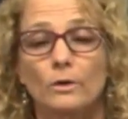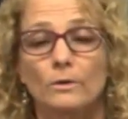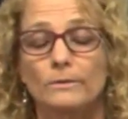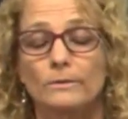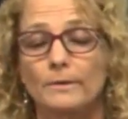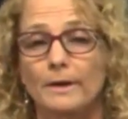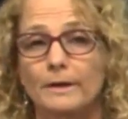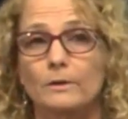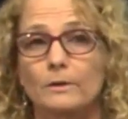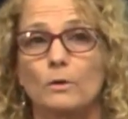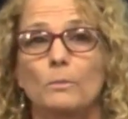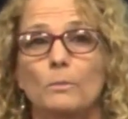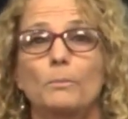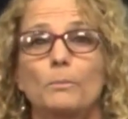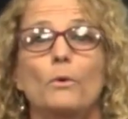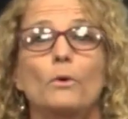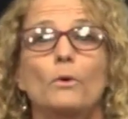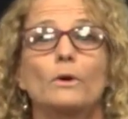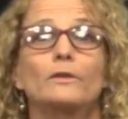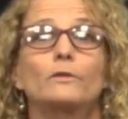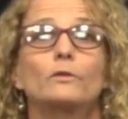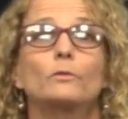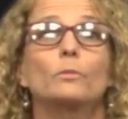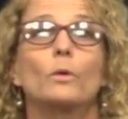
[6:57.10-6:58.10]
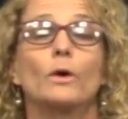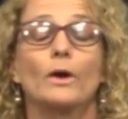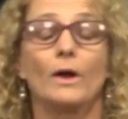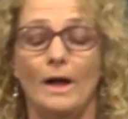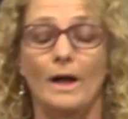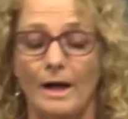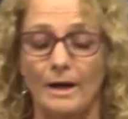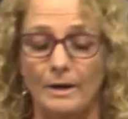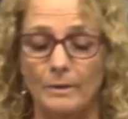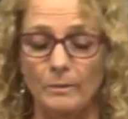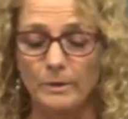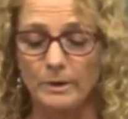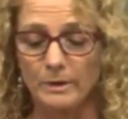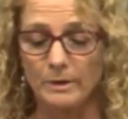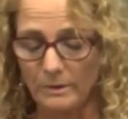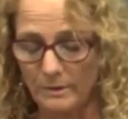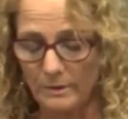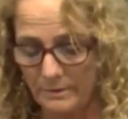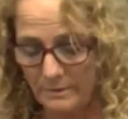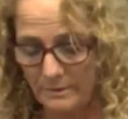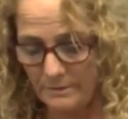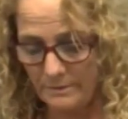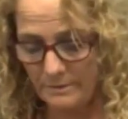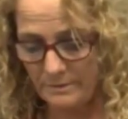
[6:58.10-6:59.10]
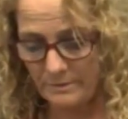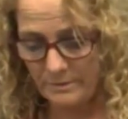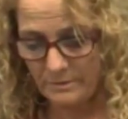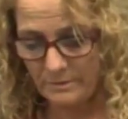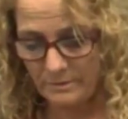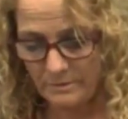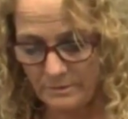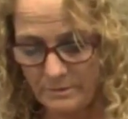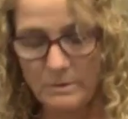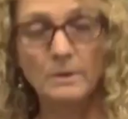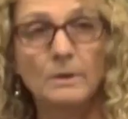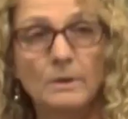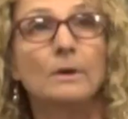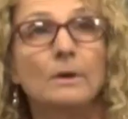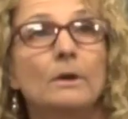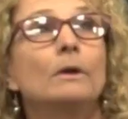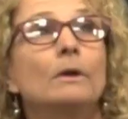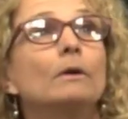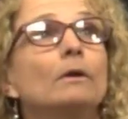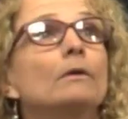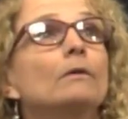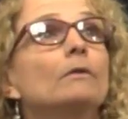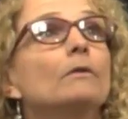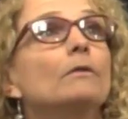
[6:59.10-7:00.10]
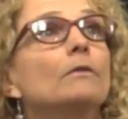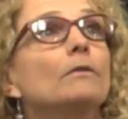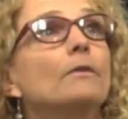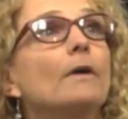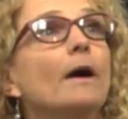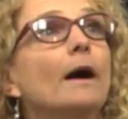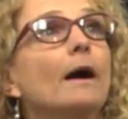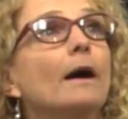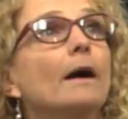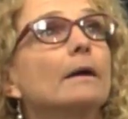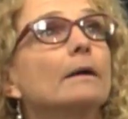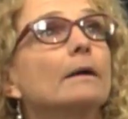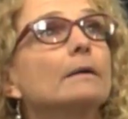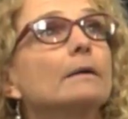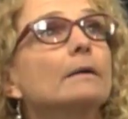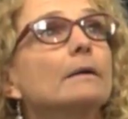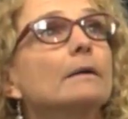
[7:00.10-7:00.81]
my components? Well, I will find,